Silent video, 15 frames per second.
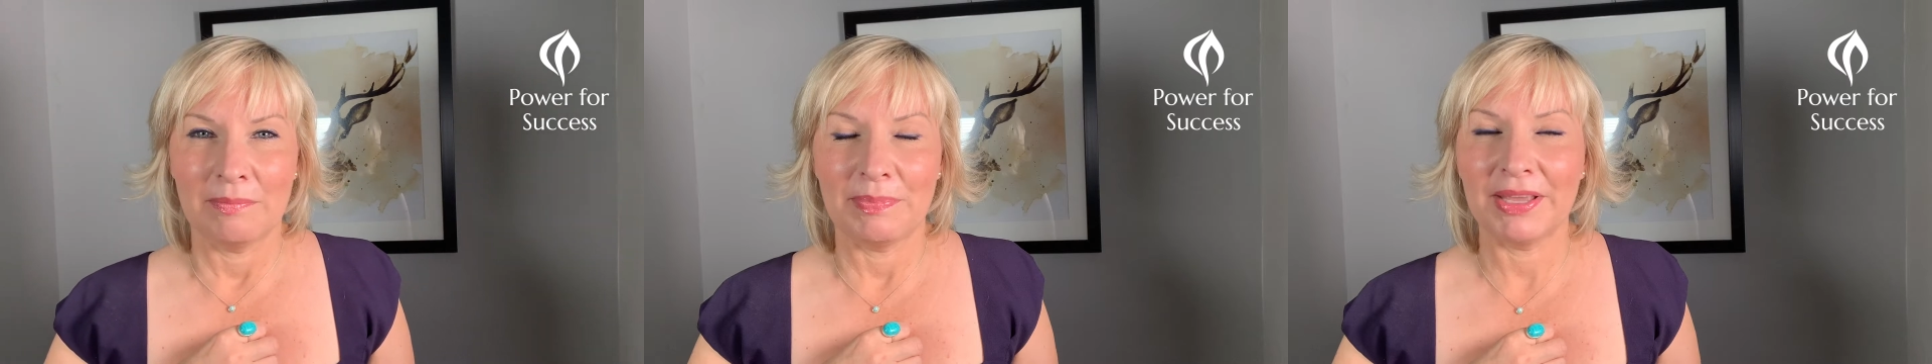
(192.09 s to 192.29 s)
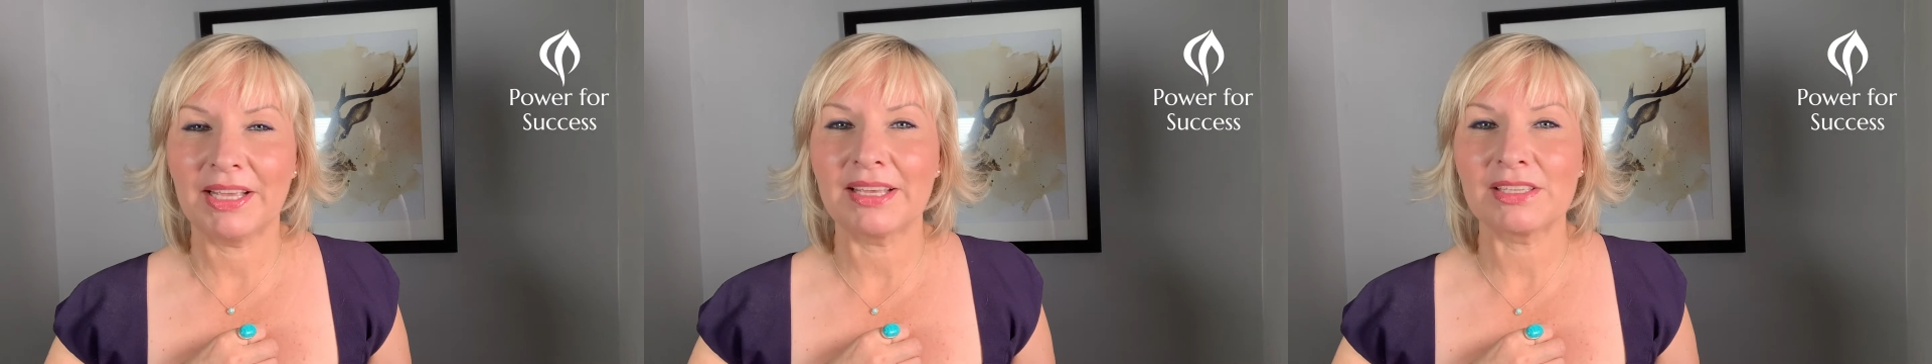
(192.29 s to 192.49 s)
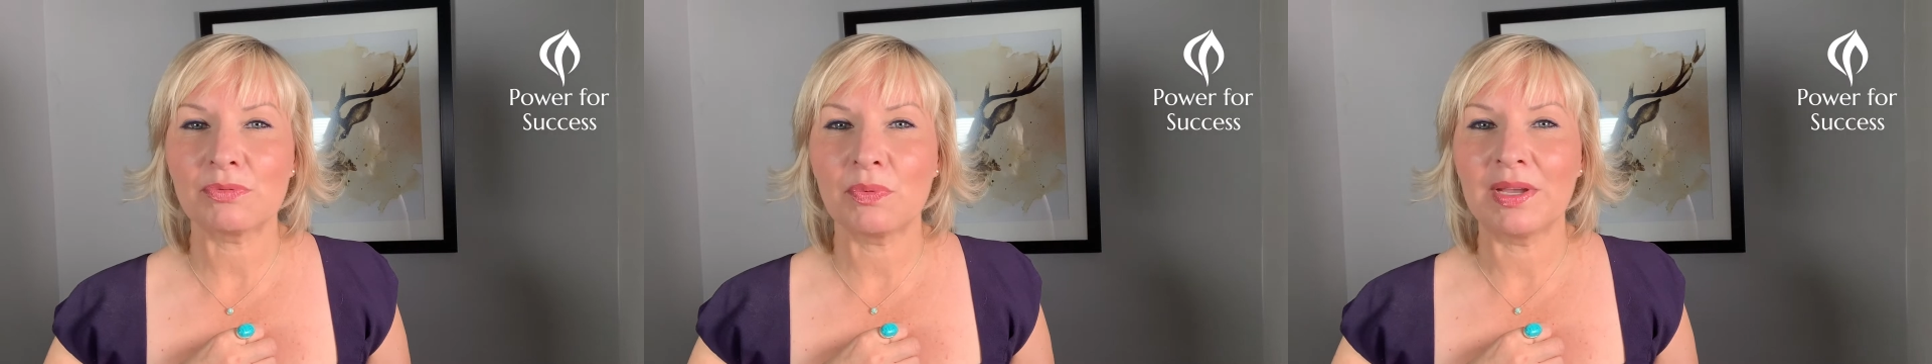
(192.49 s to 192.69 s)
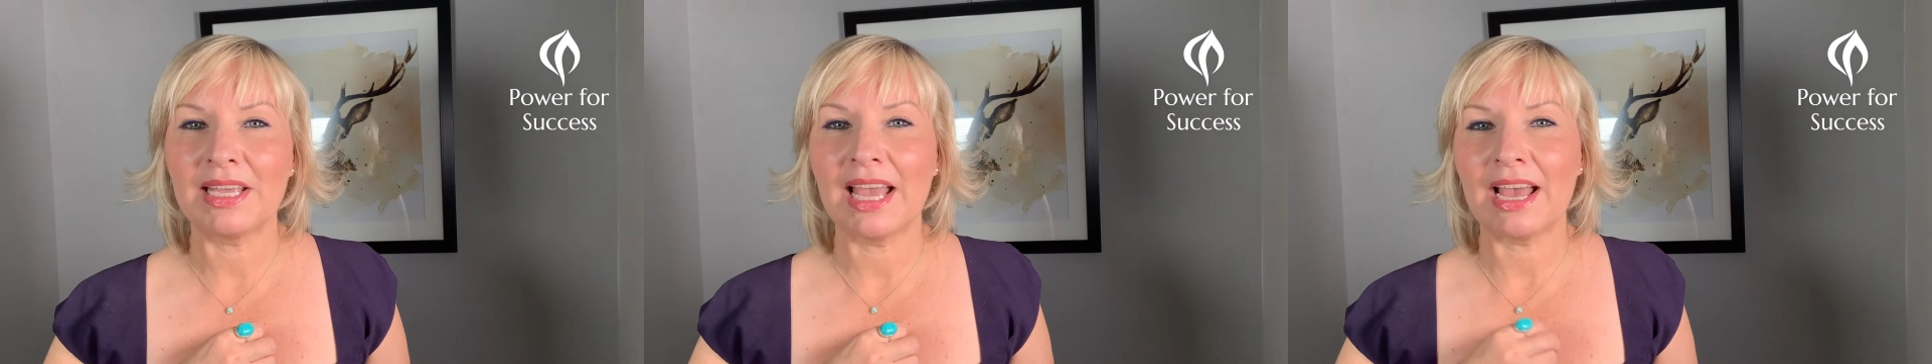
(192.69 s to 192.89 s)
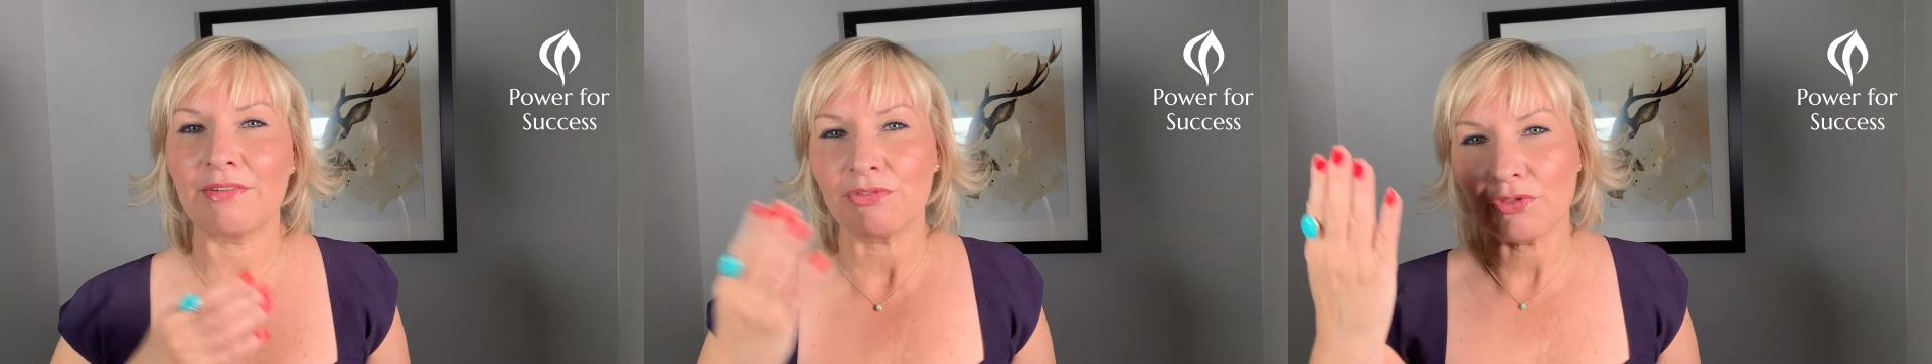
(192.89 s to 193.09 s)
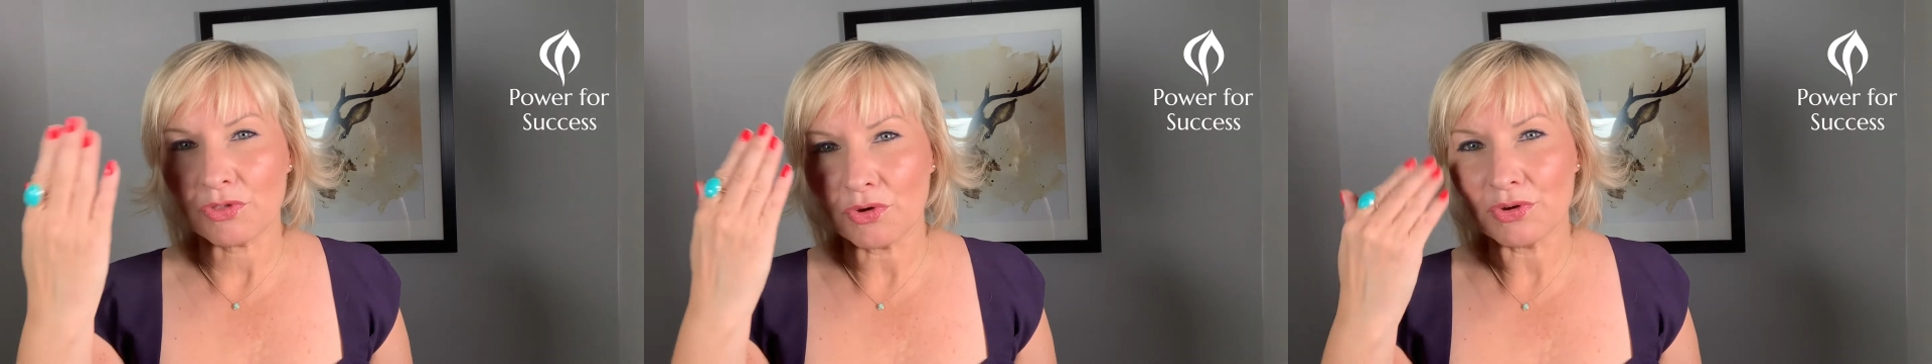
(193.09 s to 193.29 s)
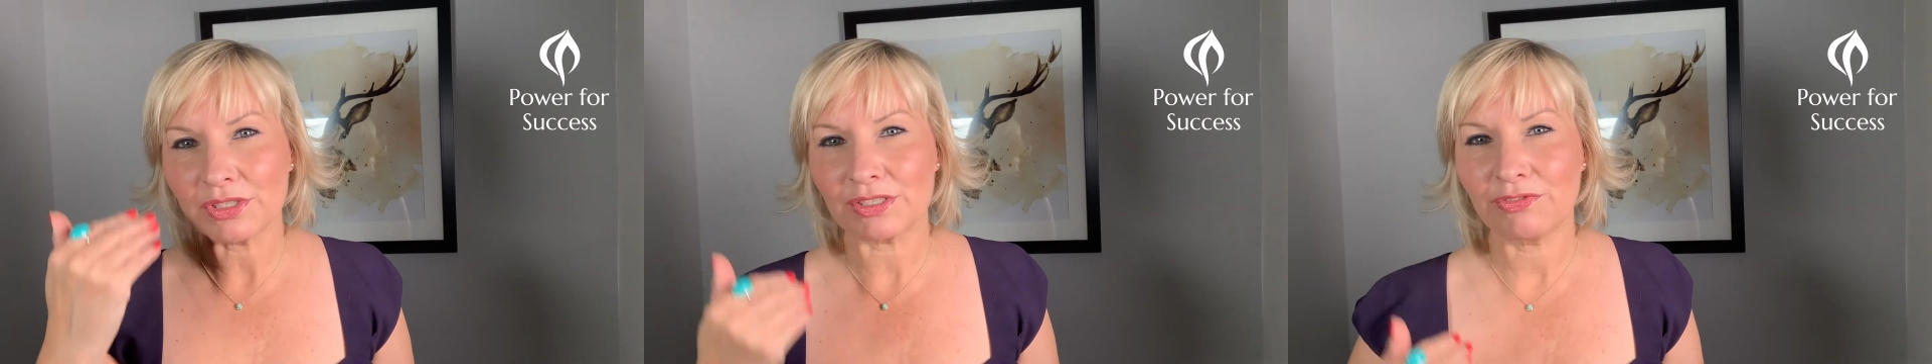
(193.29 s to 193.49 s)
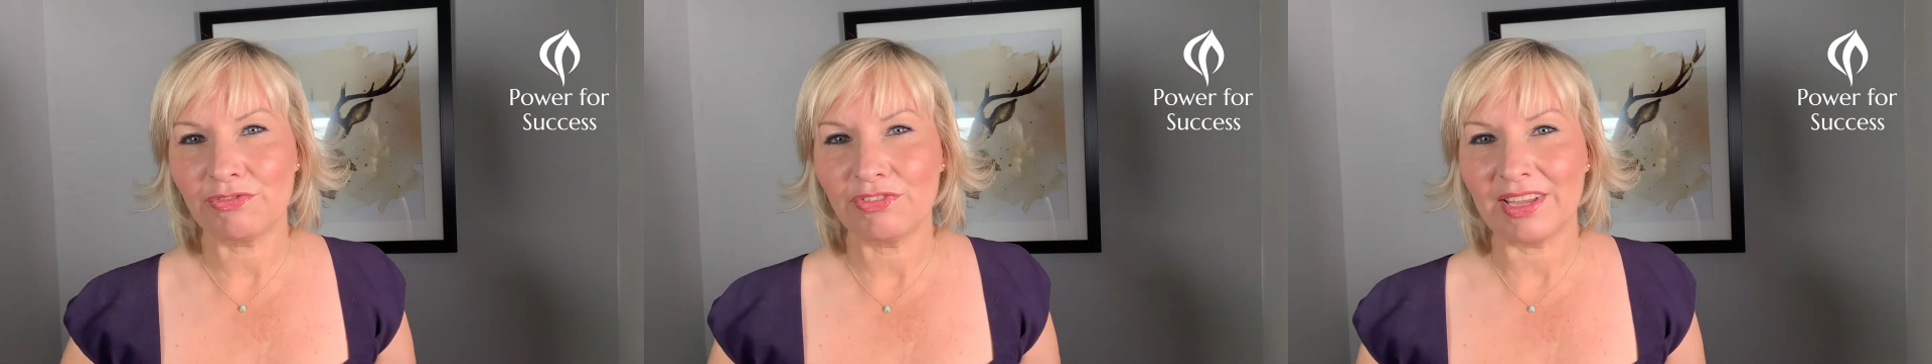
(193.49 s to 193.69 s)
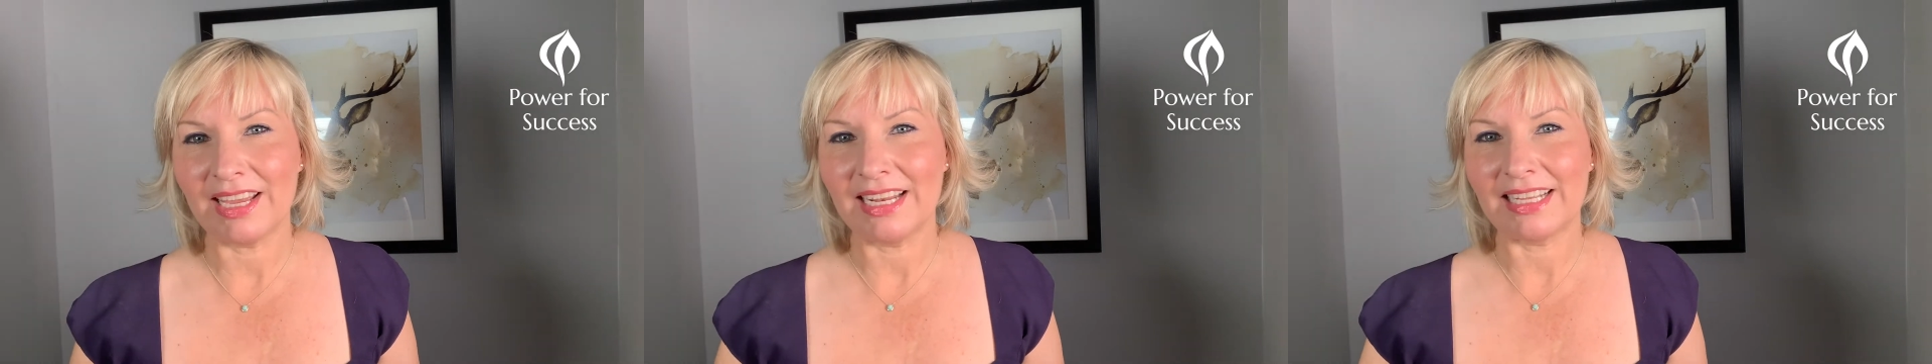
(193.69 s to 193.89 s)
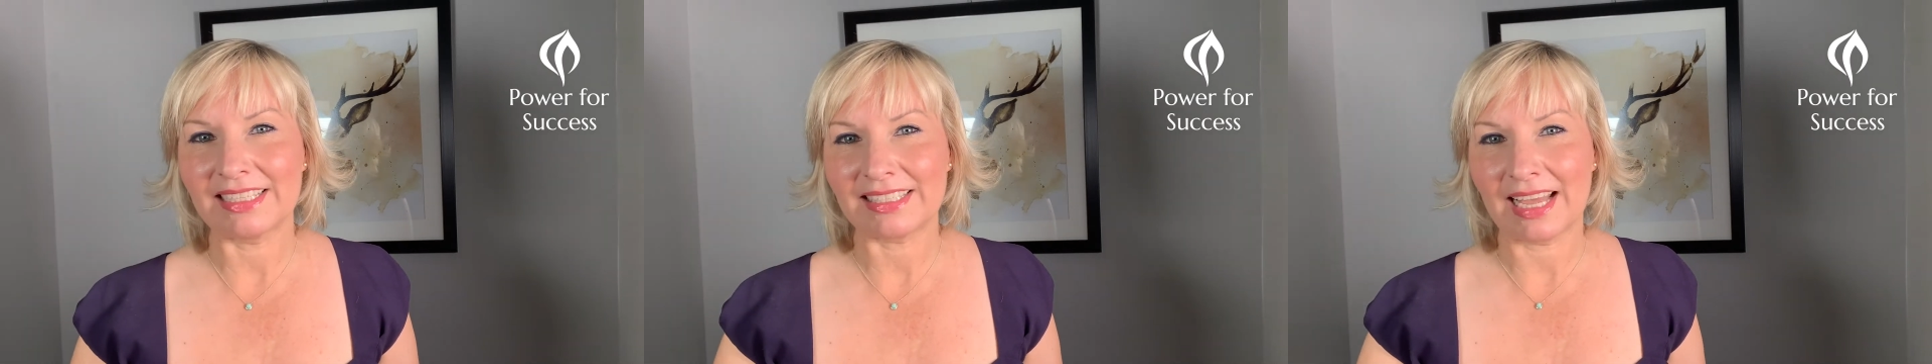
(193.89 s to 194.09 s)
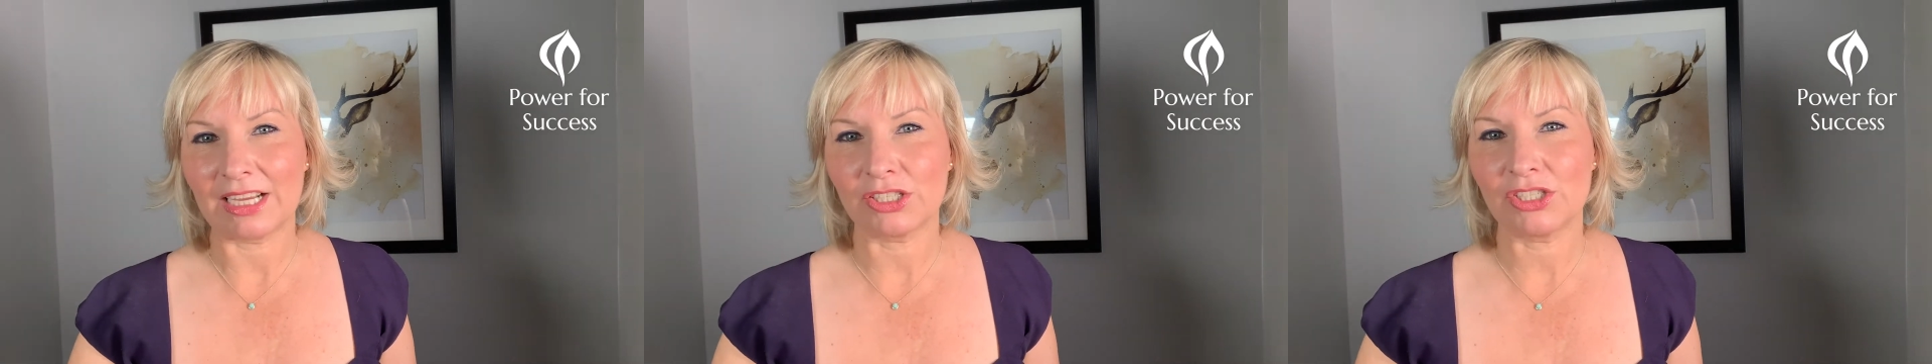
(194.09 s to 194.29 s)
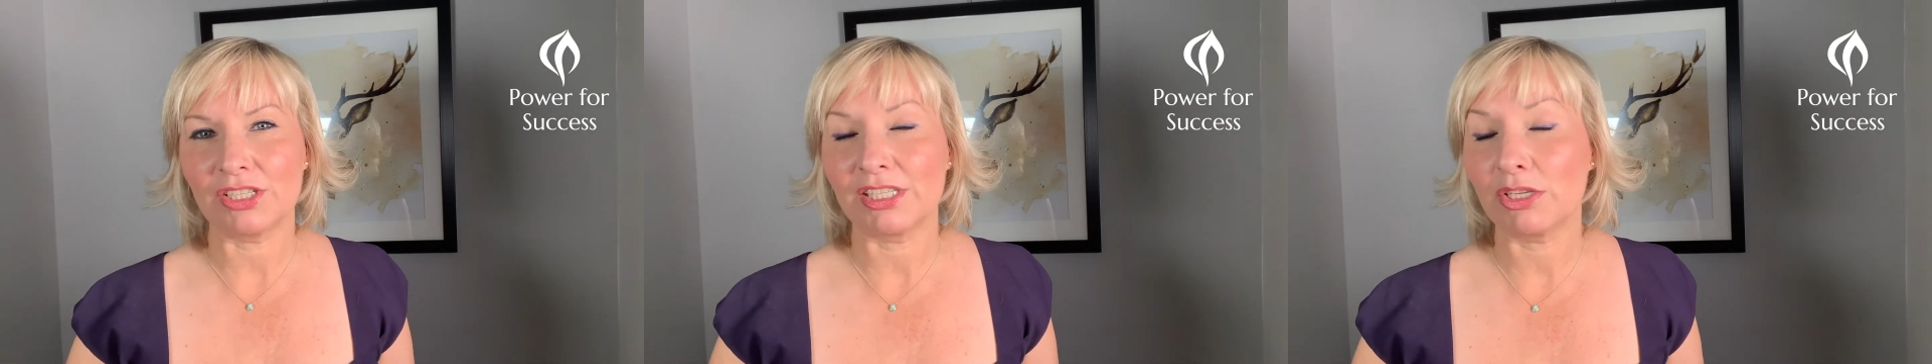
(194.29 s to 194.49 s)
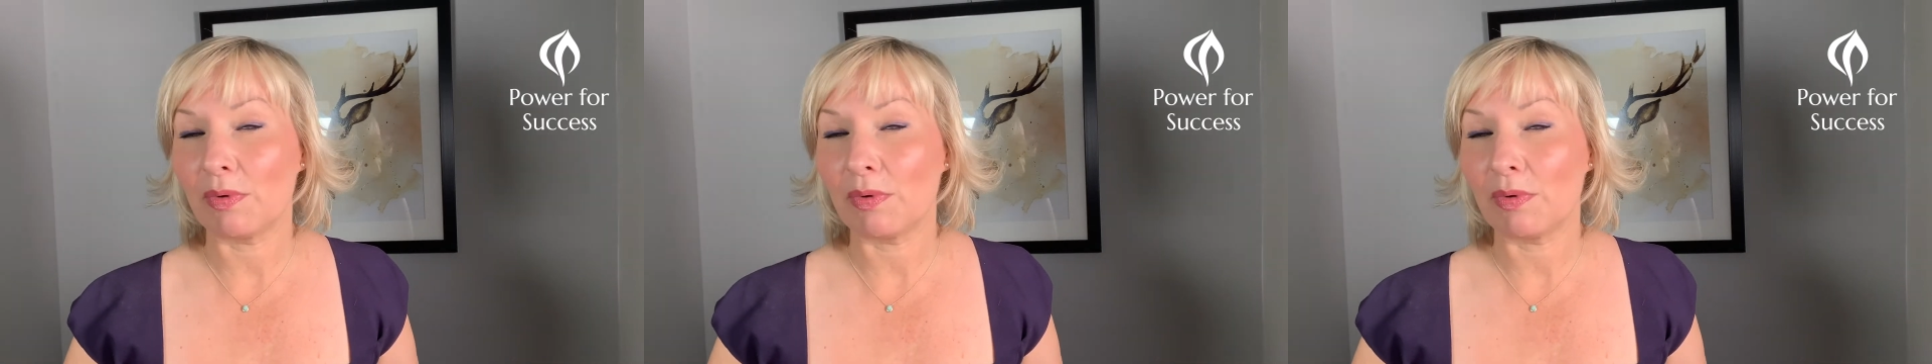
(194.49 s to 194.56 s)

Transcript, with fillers: Because we have thoughts, feelings, actions.